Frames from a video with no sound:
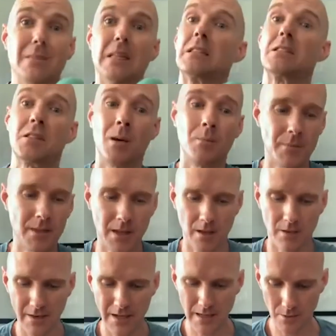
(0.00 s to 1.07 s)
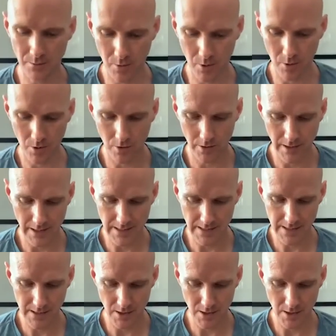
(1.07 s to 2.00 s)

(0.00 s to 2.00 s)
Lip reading: something available, is